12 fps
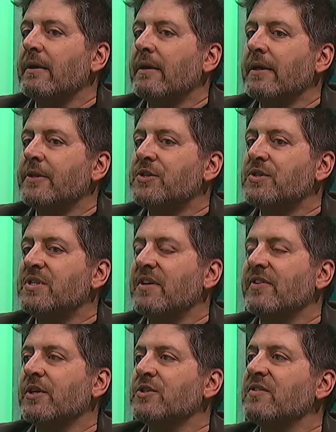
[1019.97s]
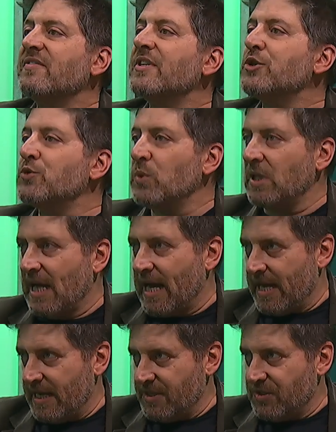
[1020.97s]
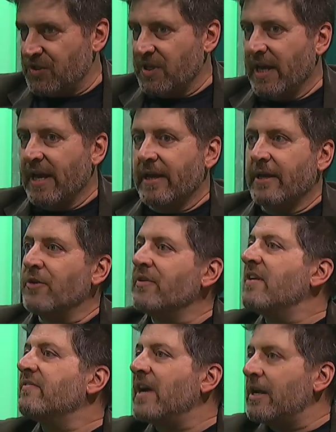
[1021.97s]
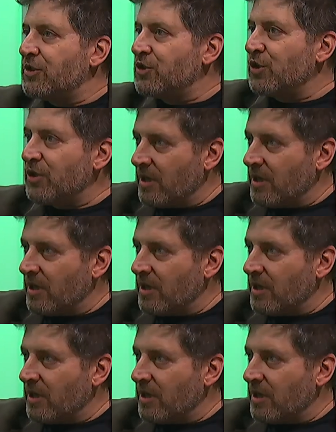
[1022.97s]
it's difficult to visualize, they've got a certain